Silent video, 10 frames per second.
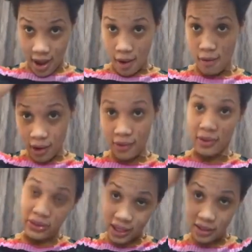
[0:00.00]
One of the
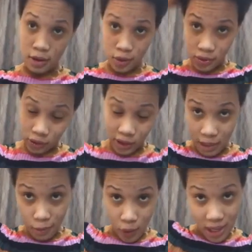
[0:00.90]
things I also
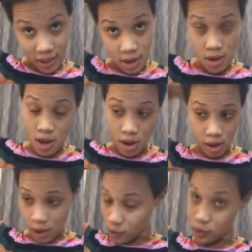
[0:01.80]
keep quite
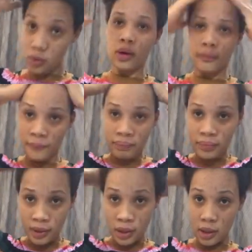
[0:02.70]
close.
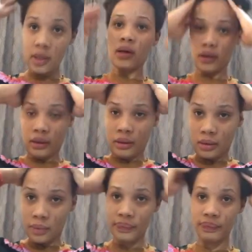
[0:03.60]
So
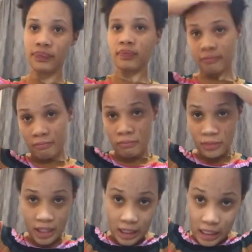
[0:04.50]

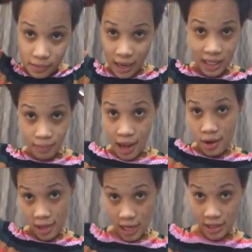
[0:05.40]
this makes my
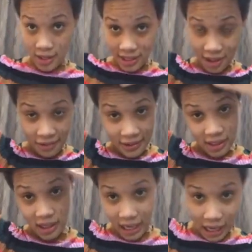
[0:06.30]
hair. This is the first
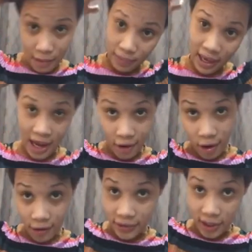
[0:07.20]
thing I apply
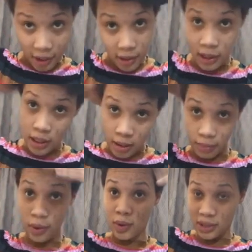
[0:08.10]
after,
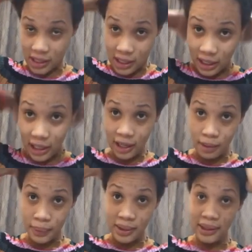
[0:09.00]
because it's still a little
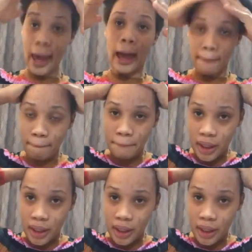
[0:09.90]
bit damp.